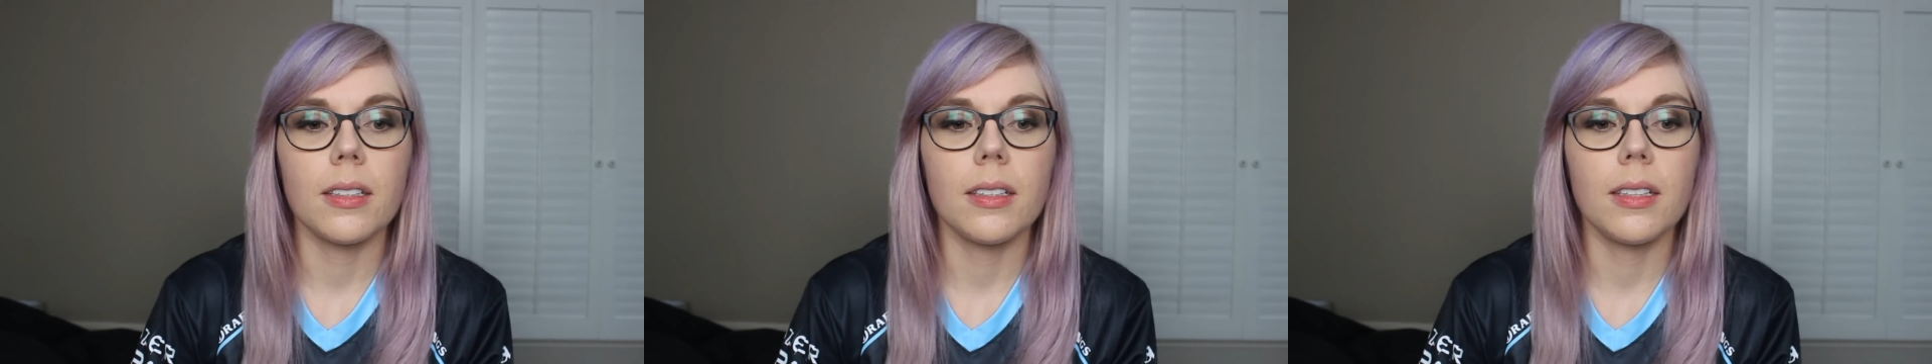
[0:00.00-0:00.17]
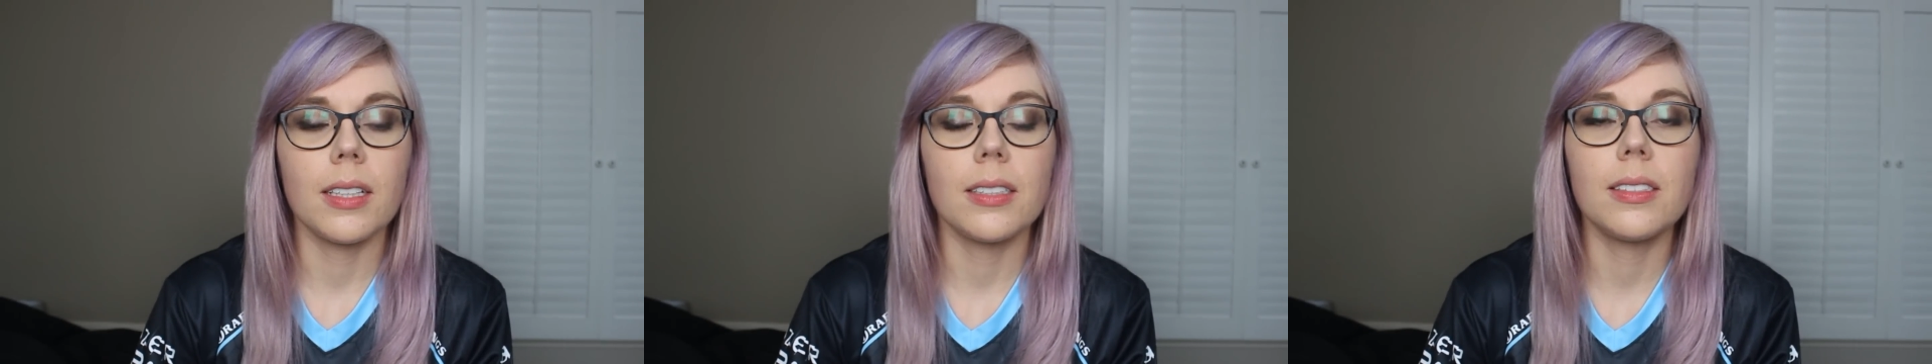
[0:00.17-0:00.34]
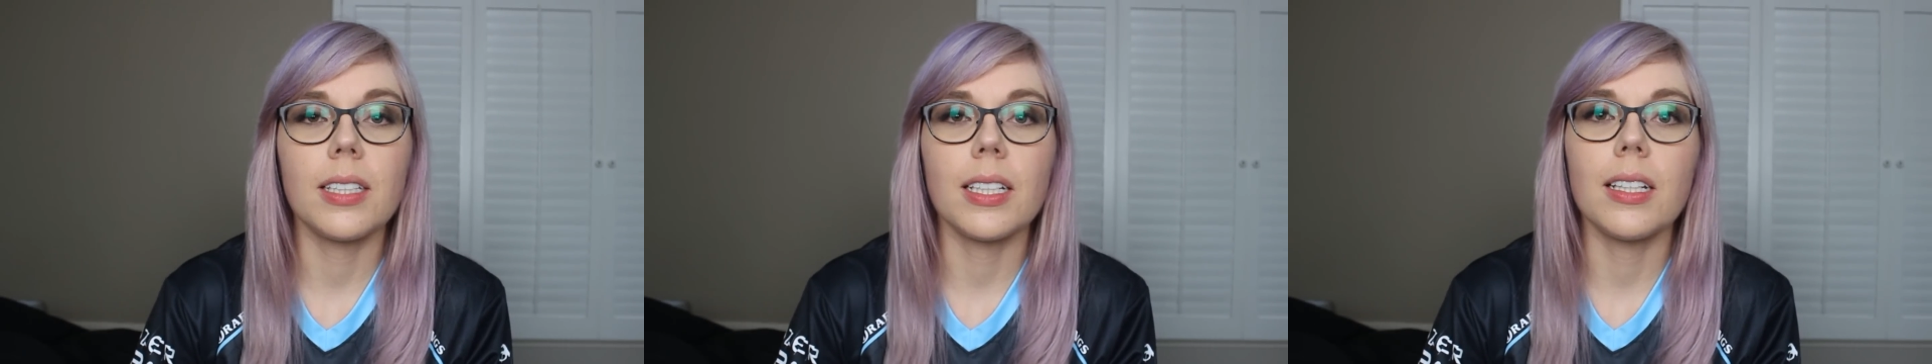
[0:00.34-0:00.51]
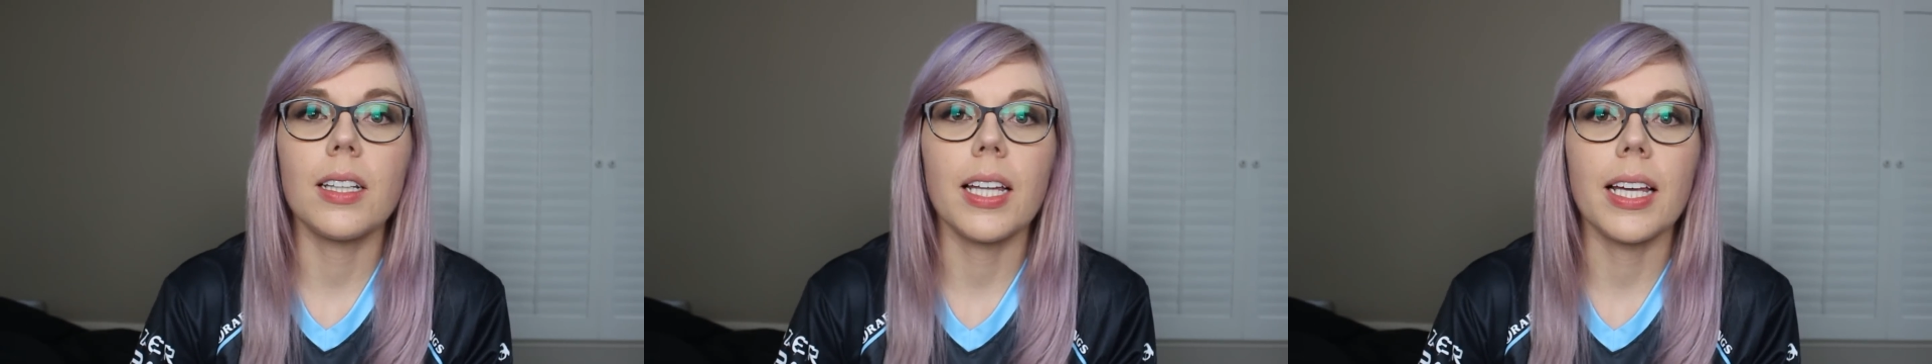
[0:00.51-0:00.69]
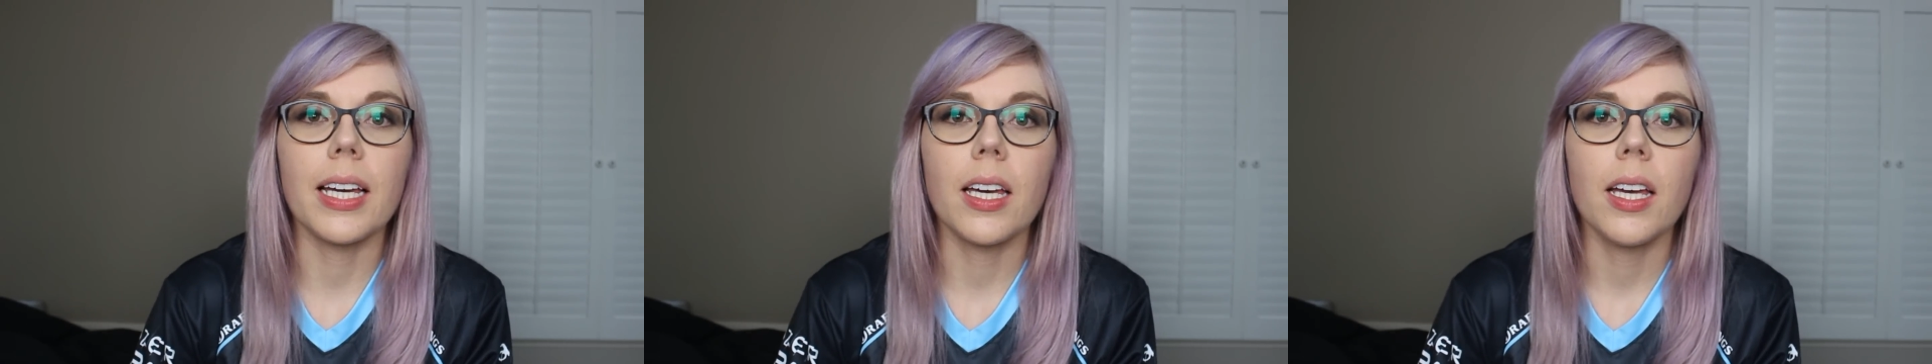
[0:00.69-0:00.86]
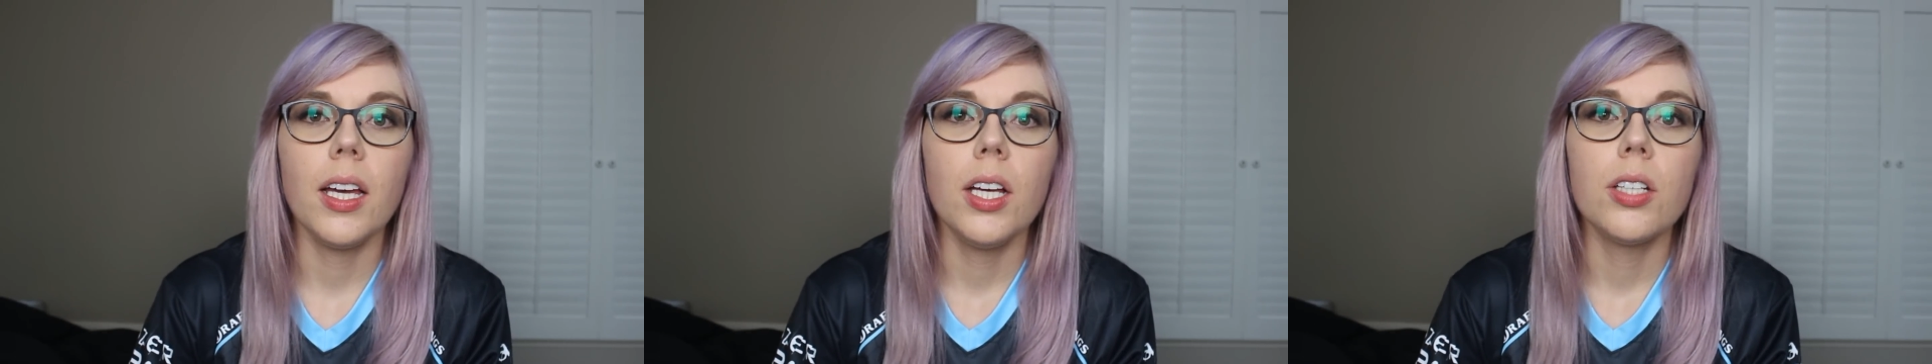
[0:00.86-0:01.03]
let's say
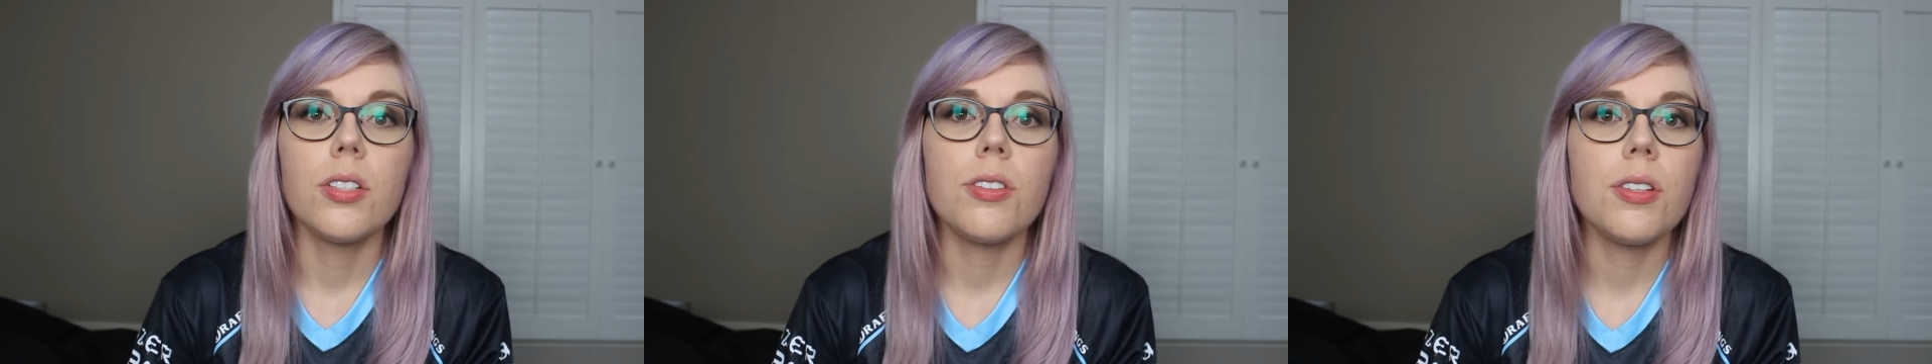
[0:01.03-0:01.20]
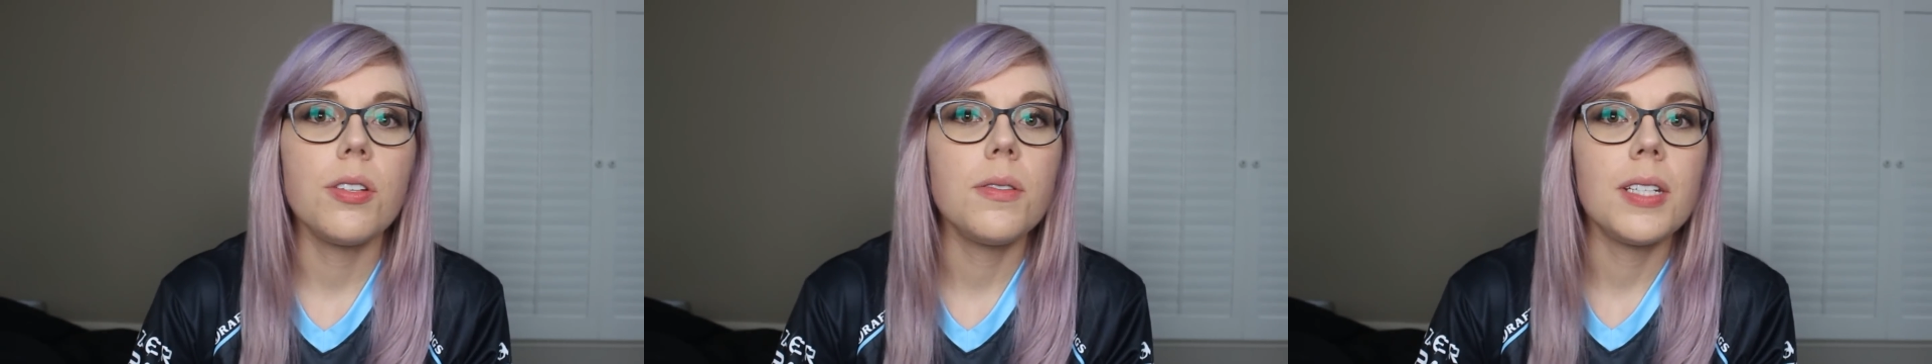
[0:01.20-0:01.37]
like two